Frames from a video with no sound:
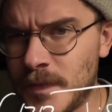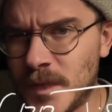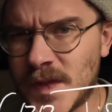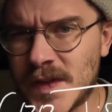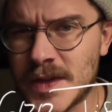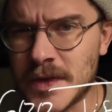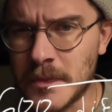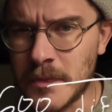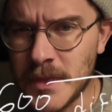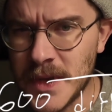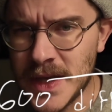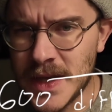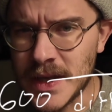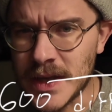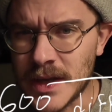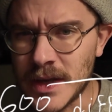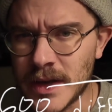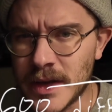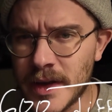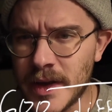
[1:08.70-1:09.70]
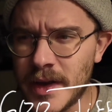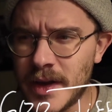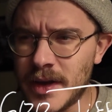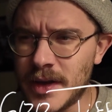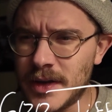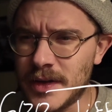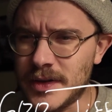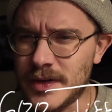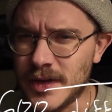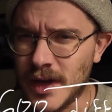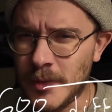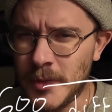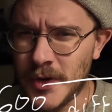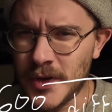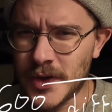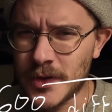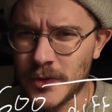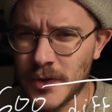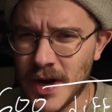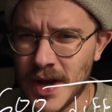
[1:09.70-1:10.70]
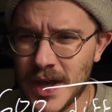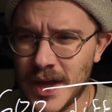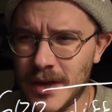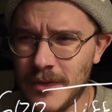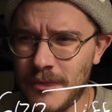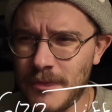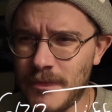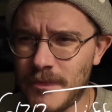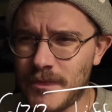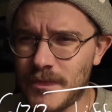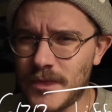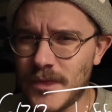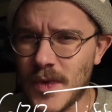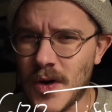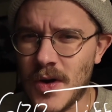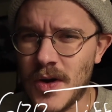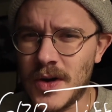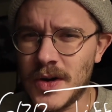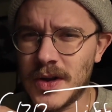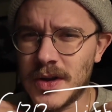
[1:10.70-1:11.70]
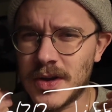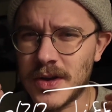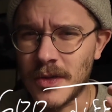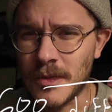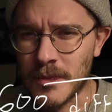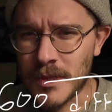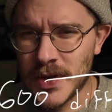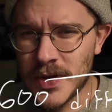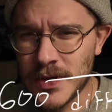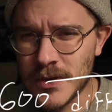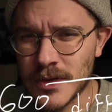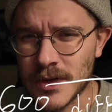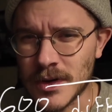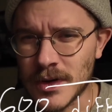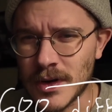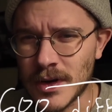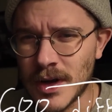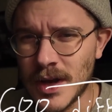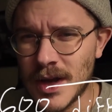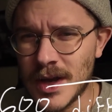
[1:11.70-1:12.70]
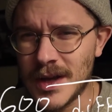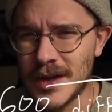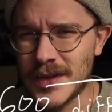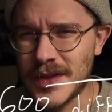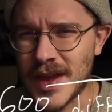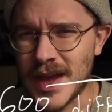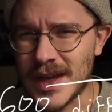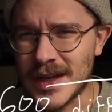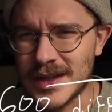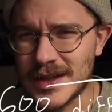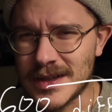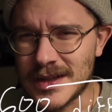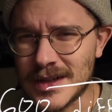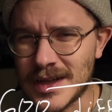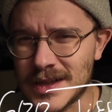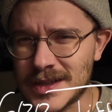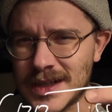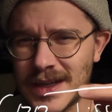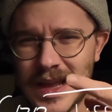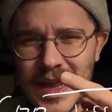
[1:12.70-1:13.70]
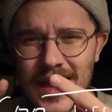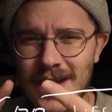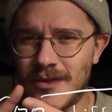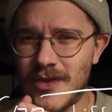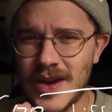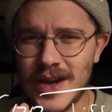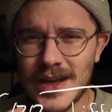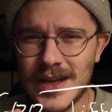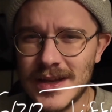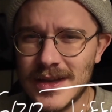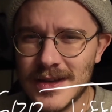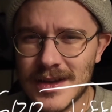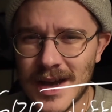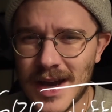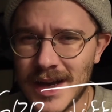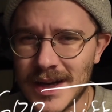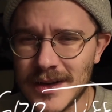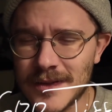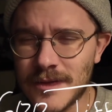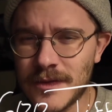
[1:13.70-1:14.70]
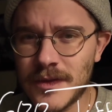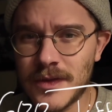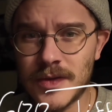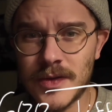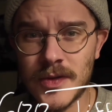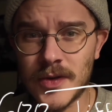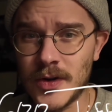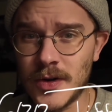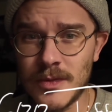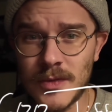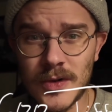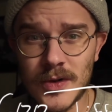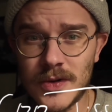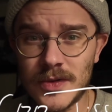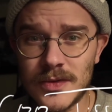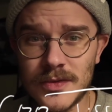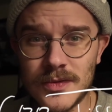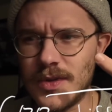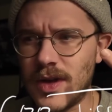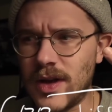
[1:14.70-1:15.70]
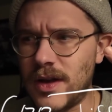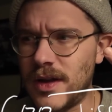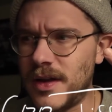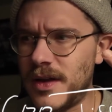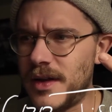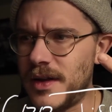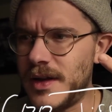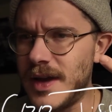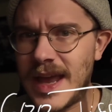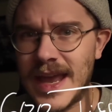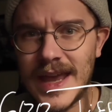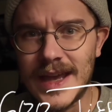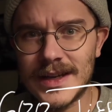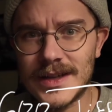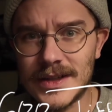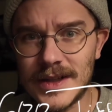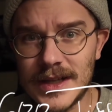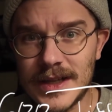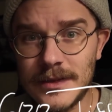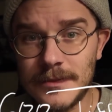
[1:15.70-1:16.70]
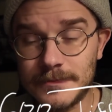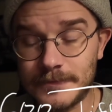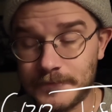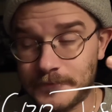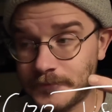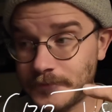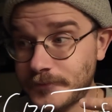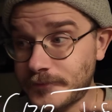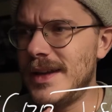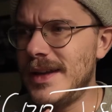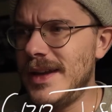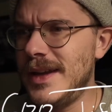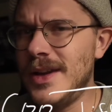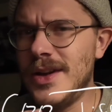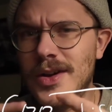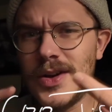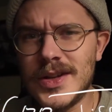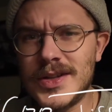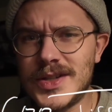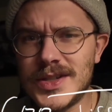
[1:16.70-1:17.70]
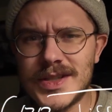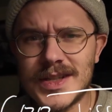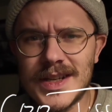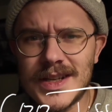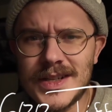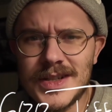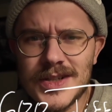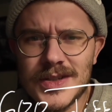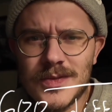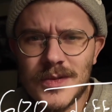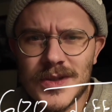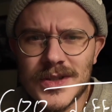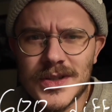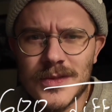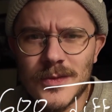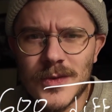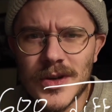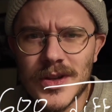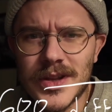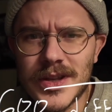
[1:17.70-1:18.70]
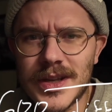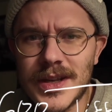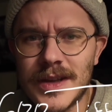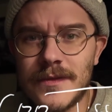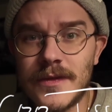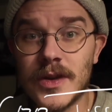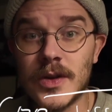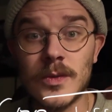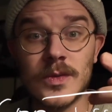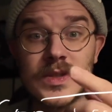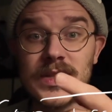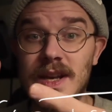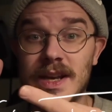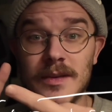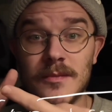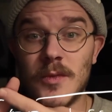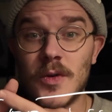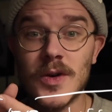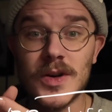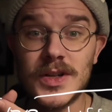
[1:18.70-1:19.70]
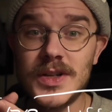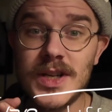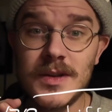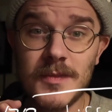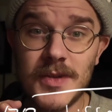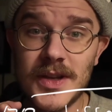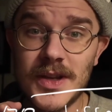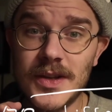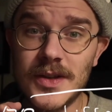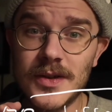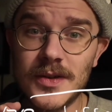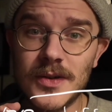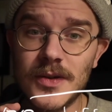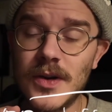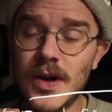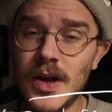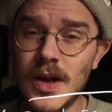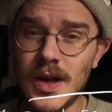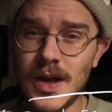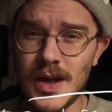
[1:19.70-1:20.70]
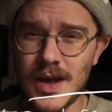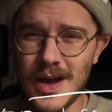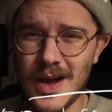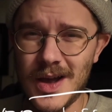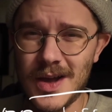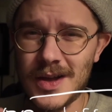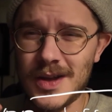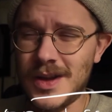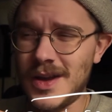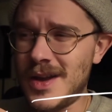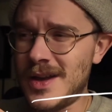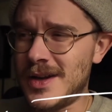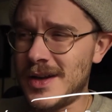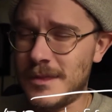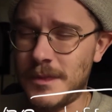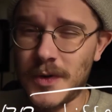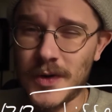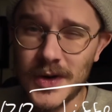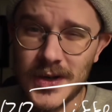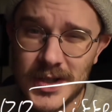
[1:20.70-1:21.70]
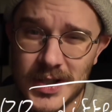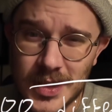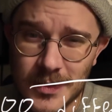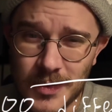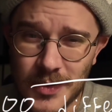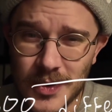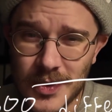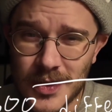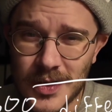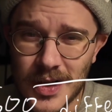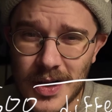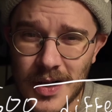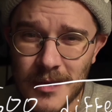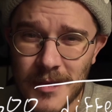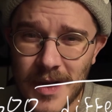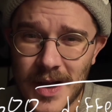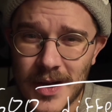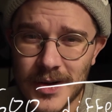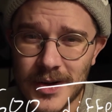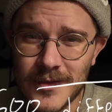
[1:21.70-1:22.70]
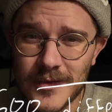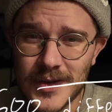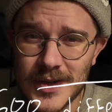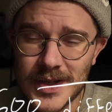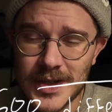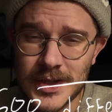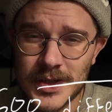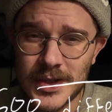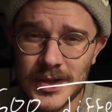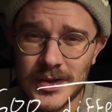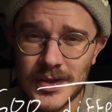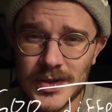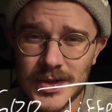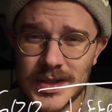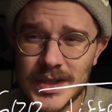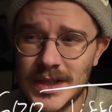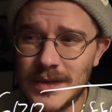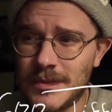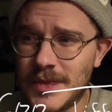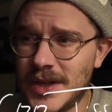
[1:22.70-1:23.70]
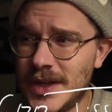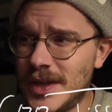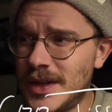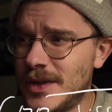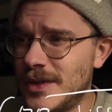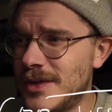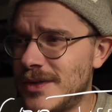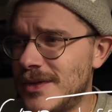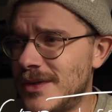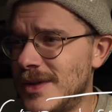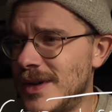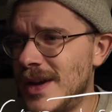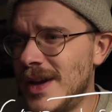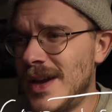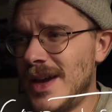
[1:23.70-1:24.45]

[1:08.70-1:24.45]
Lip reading: To me, double the RAM on a computer that doesn't have any kind of thermal handling, it just wasn't worth it. If there was like more GPU, an appreciable amount of additional CPU,